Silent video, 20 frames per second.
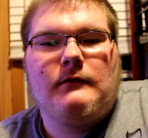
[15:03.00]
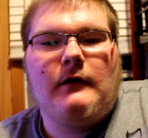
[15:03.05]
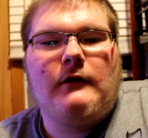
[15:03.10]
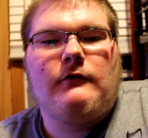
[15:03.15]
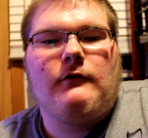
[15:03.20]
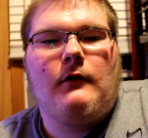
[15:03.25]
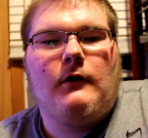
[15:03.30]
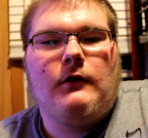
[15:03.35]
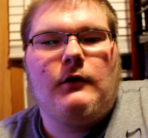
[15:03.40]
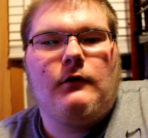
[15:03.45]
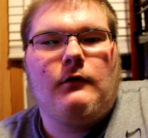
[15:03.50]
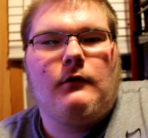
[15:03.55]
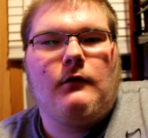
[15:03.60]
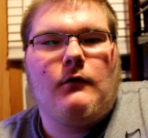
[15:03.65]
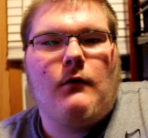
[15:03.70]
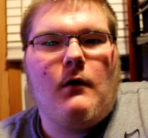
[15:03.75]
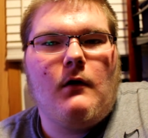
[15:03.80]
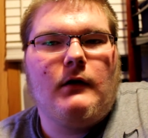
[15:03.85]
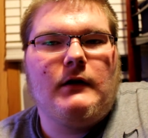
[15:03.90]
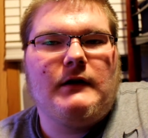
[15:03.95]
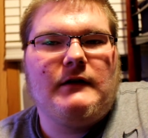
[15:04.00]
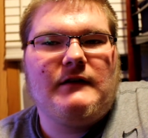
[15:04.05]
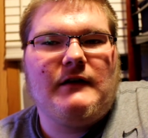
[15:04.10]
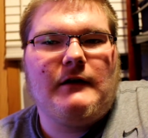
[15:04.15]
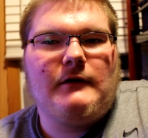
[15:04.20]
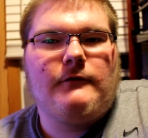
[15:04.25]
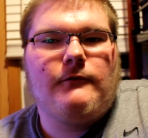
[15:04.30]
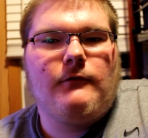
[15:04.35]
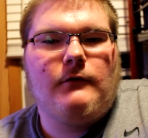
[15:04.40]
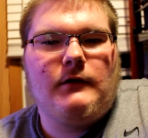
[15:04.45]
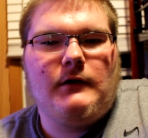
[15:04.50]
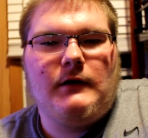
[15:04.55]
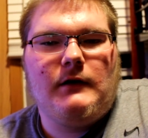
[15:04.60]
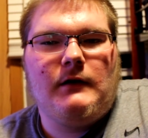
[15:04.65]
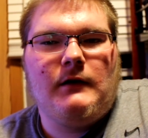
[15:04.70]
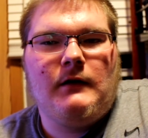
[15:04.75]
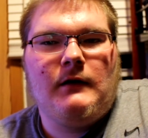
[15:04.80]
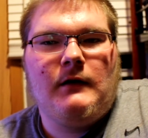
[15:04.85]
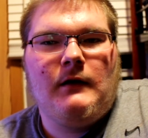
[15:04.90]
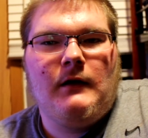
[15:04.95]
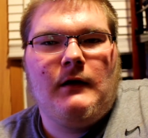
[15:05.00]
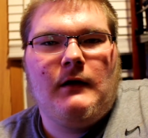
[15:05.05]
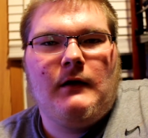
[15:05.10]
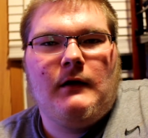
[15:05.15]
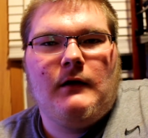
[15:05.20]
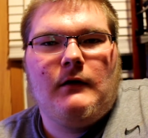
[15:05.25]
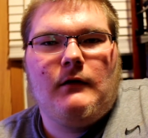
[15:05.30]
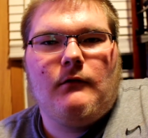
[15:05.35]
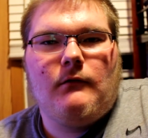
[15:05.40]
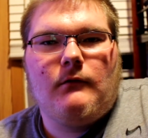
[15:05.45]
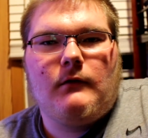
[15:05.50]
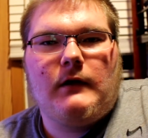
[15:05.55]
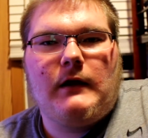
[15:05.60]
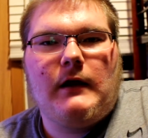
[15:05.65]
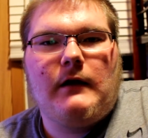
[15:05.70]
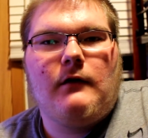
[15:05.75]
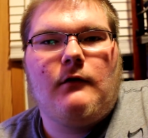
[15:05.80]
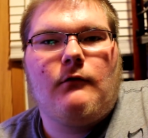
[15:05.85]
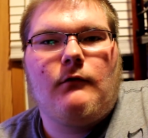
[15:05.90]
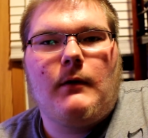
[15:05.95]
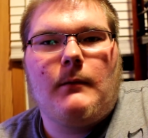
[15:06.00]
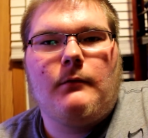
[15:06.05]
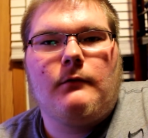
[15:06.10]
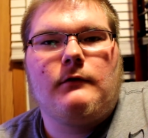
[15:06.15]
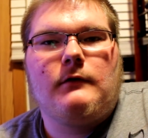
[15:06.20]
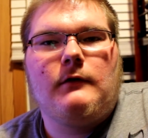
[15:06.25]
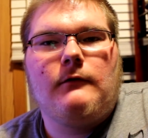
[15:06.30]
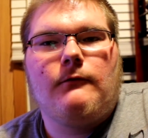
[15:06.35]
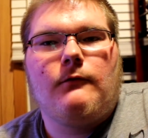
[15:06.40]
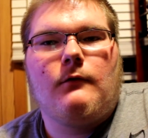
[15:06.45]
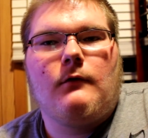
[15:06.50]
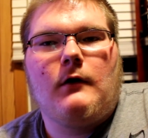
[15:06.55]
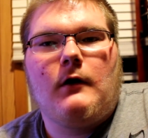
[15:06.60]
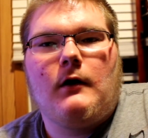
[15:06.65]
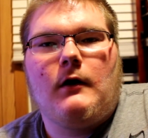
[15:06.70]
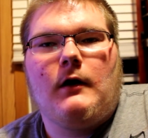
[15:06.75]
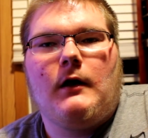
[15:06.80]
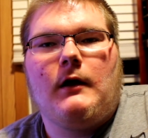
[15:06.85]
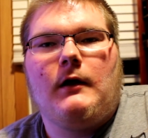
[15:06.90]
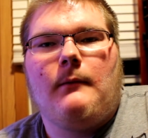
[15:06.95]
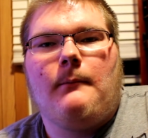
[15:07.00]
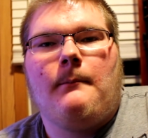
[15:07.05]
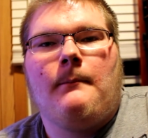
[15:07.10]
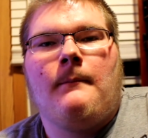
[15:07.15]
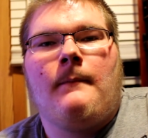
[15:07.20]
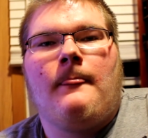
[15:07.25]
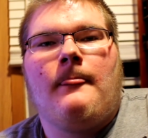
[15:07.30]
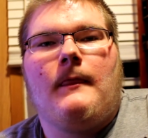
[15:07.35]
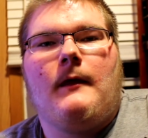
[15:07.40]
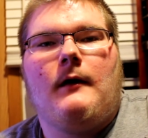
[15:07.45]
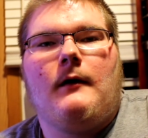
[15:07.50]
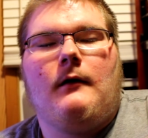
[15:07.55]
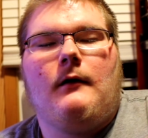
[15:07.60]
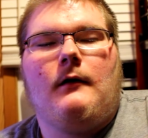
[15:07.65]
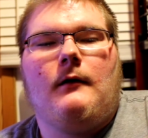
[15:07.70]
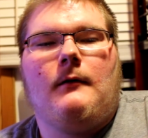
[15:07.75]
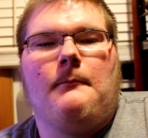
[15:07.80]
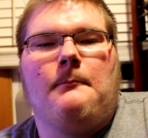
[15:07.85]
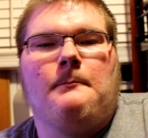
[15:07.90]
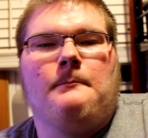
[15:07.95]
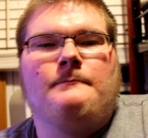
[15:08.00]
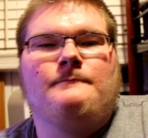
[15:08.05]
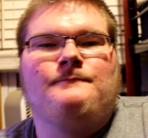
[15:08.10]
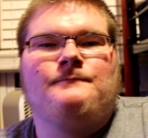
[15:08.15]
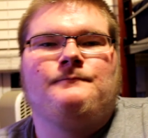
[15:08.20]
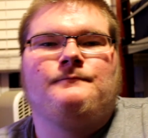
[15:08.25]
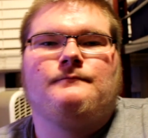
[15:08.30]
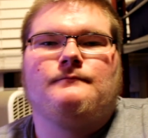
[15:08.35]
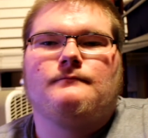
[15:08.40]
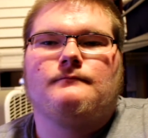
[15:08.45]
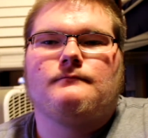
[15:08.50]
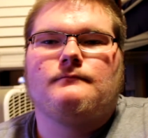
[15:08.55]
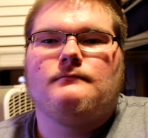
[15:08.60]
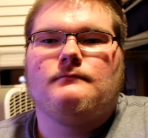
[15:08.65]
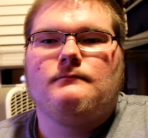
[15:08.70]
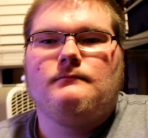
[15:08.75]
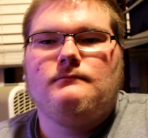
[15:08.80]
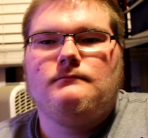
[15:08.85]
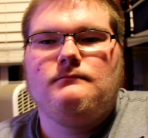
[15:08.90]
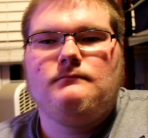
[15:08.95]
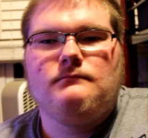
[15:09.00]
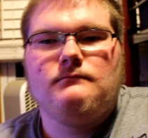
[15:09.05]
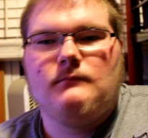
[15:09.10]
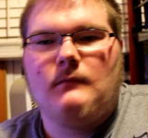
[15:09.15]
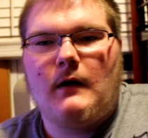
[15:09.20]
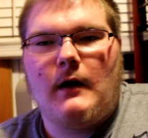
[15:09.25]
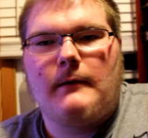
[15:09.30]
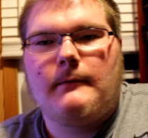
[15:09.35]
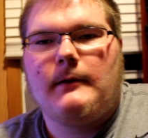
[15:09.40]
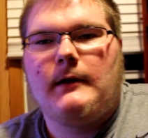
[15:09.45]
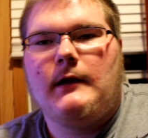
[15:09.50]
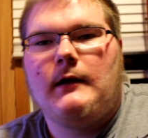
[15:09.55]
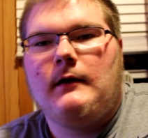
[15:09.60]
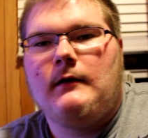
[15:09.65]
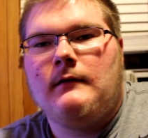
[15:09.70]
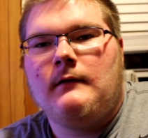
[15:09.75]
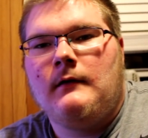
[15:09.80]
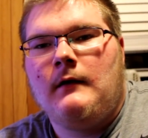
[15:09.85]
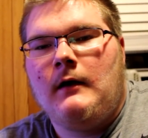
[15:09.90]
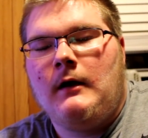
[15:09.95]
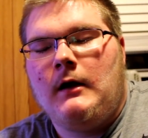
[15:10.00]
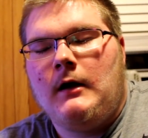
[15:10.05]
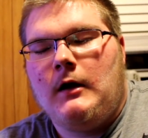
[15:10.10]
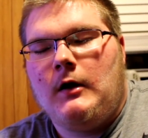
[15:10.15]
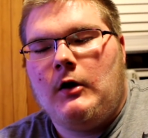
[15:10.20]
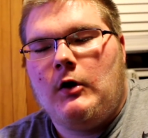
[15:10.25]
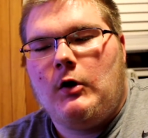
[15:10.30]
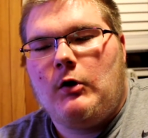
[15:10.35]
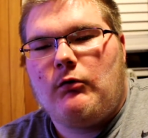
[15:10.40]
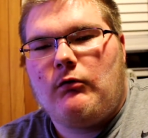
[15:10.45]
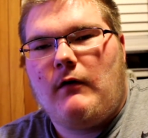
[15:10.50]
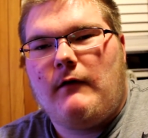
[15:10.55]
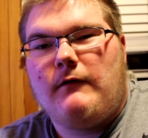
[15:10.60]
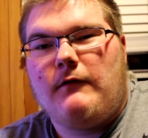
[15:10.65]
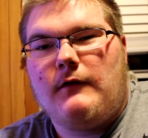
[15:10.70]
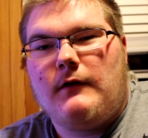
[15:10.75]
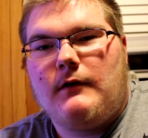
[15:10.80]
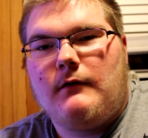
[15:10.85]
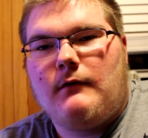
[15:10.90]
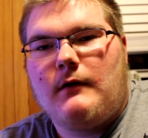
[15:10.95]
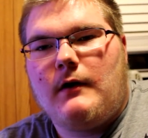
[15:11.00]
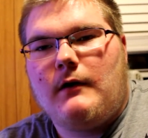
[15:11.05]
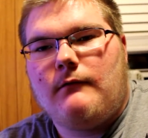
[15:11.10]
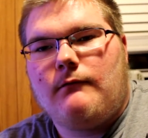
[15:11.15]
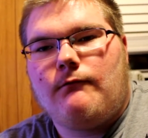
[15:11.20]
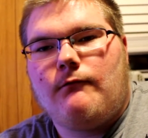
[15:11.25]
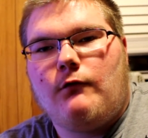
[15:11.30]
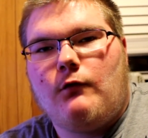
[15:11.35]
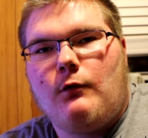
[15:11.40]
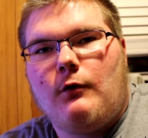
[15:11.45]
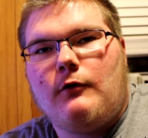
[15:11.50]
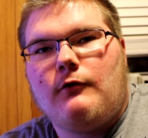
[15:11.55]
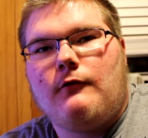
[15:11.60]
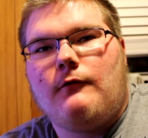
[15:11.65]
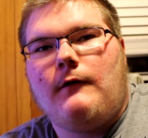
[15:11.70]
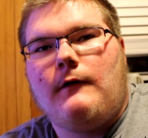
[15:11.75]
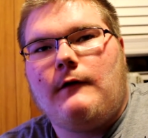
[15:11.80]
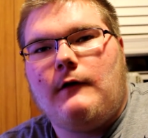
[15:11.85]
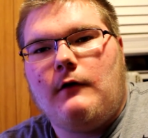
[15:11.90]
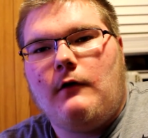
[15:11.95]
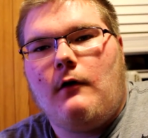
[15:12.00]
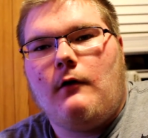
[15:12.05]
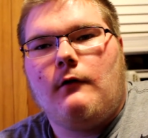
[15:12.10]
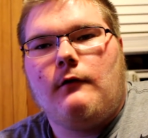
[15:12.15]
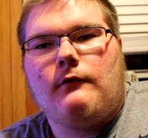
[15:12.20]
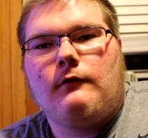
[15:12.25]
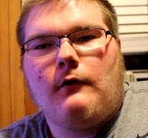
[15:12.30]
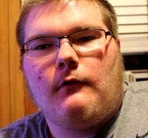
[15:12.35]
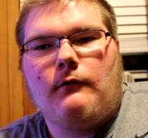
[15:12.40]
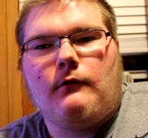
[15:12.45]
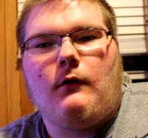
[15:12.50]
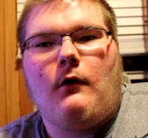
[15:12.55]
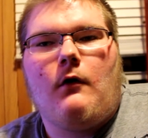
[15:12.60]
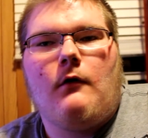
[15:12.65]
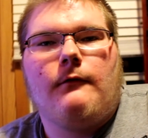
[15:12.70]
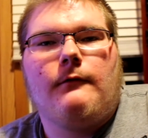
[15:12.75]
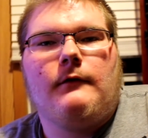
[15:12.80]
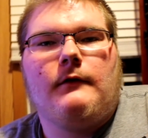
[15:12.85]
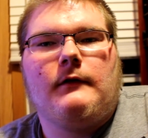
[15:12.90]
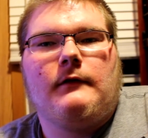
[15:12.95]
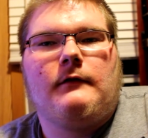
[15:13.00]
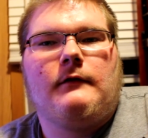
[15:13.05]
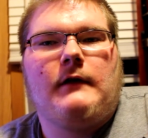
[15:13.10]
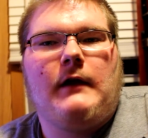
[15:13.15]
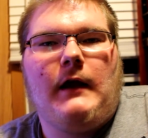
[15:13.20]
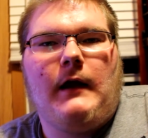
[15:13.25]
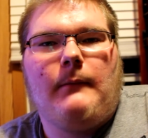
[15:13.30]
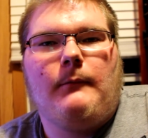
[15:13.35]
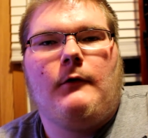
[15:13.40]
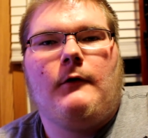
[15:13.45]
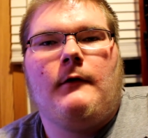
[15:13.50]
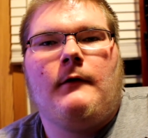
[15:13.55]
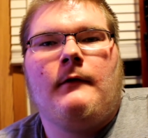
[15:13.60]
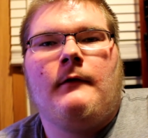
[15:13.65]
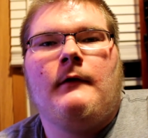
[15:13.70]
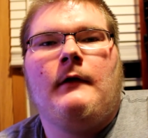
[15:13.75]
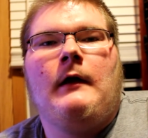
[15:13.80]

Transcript: / audio quality test for the Canon Rebel T4i. I paid roughly around $450 overall for this camera.